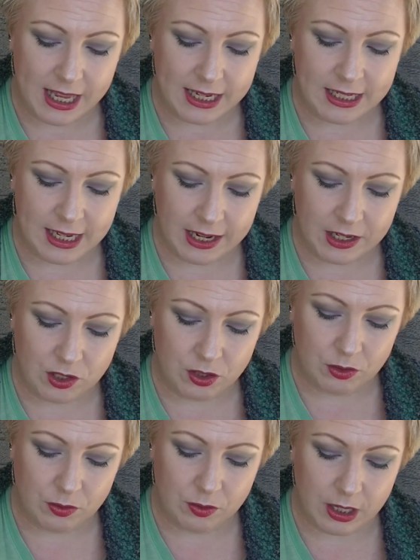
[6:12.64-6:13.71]
Day
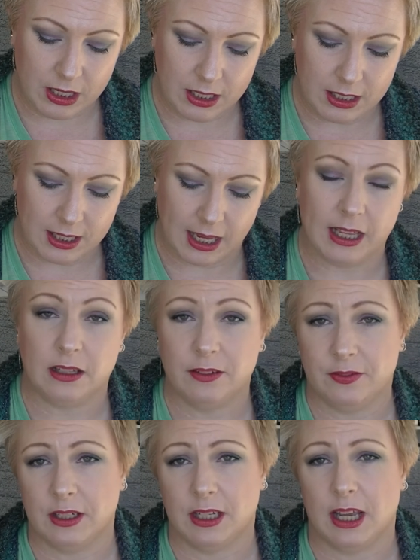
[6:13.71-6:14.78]
2 is
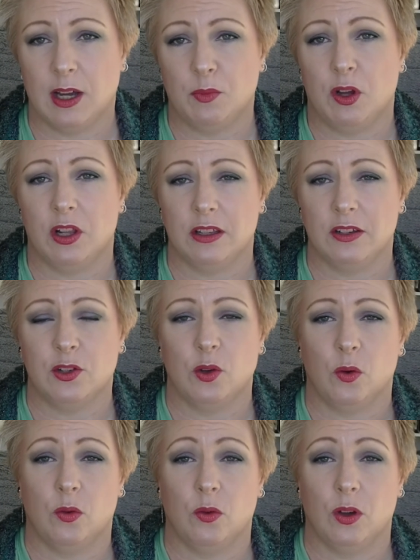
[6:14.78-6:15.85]
elephant nail polish
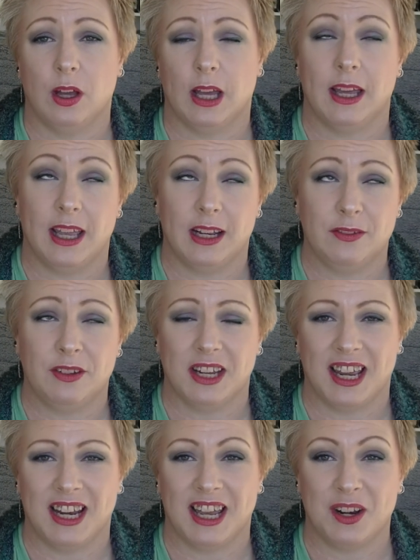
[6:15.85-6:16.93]
or elephant
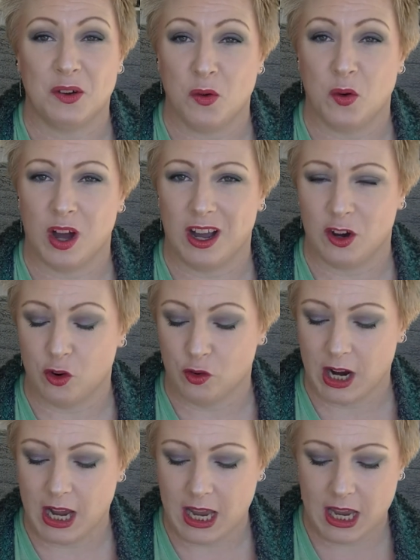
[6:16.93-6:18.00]
nail art or
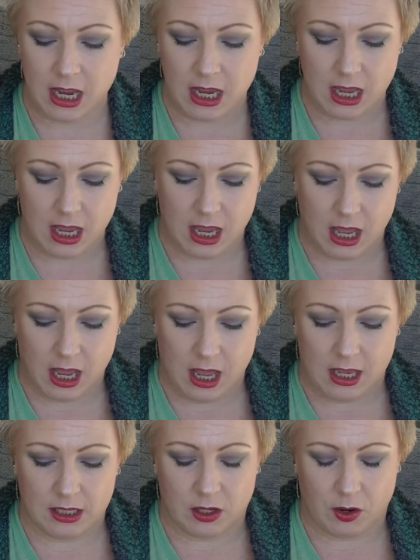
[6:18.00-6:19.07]
grey.
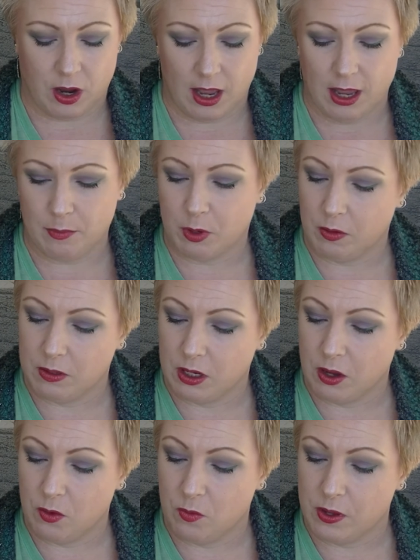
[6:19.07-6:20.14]
So I am going to
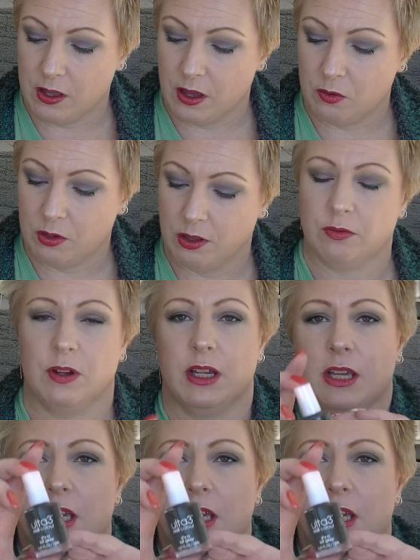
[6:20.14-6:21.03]
go with Ultra 3.